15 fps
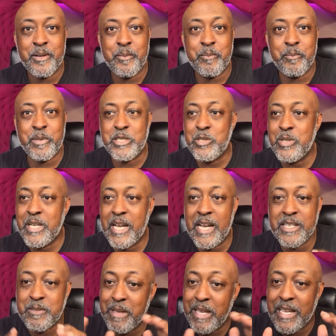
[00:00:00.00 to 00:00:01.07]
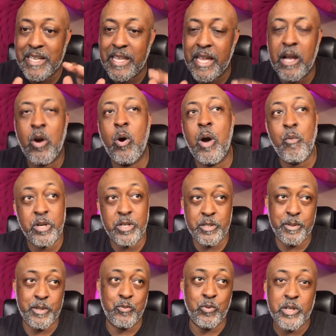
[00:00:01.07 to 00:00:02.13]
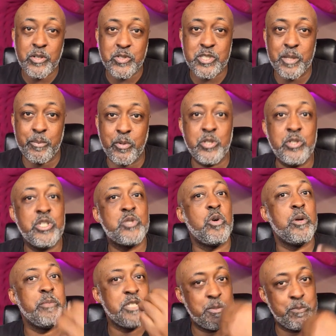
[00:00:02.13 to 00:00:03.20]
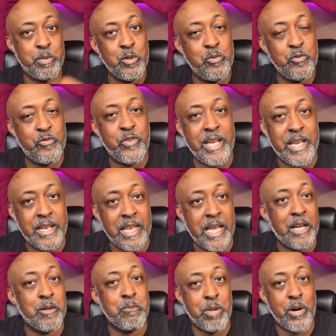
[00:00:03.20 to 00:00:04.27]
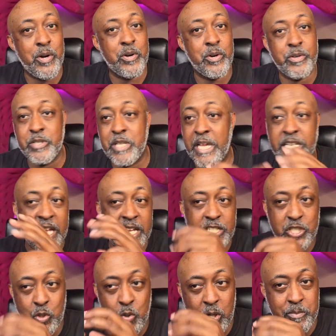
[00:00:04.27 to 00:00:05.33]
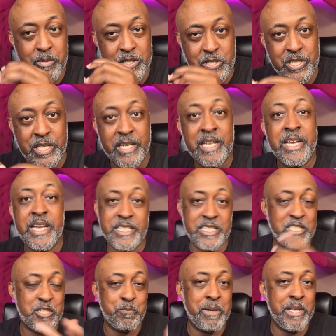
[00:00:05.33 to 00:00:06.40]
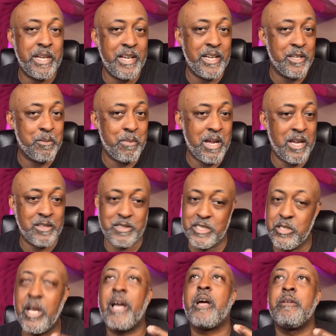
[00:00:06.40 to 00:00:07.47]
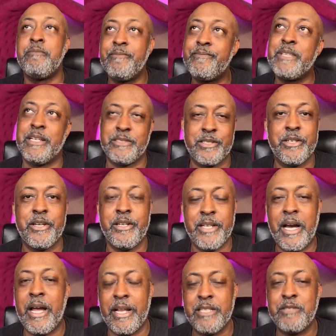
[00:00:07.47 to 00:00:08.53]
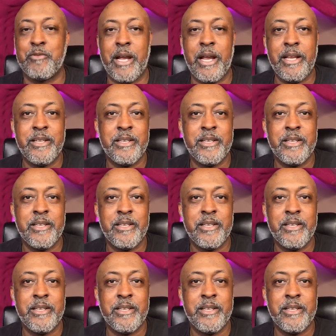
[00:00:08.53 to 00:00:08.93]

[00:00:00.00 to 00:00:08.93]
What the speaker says: But you guys make it like, oh, I want it to be real simple. You just want to be spoon-fed like a bird. They chew up the shit and just spit it in your mouth. And you're like, that's good. That's right.